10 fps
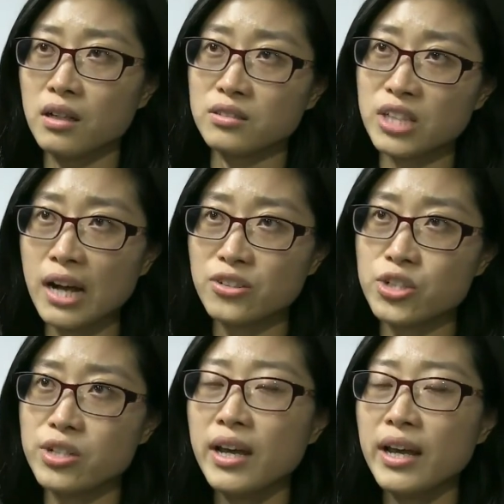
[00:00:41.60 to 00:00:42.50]

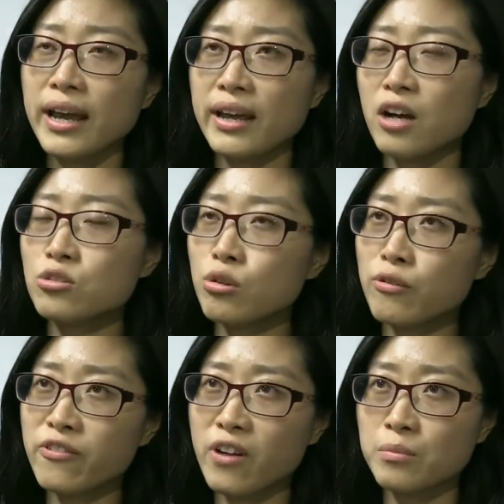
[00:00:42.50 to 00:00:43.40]
touch. And also
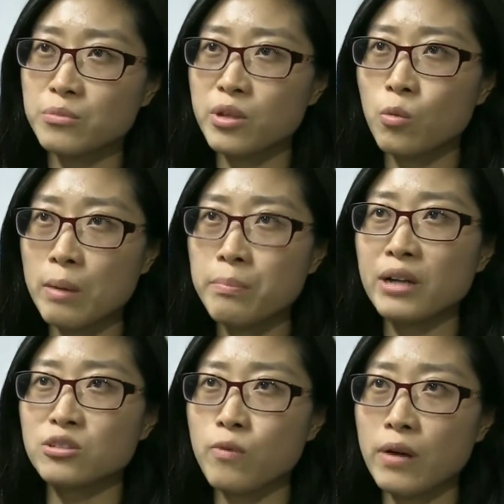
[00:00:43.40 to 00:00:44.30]
from the One Belt,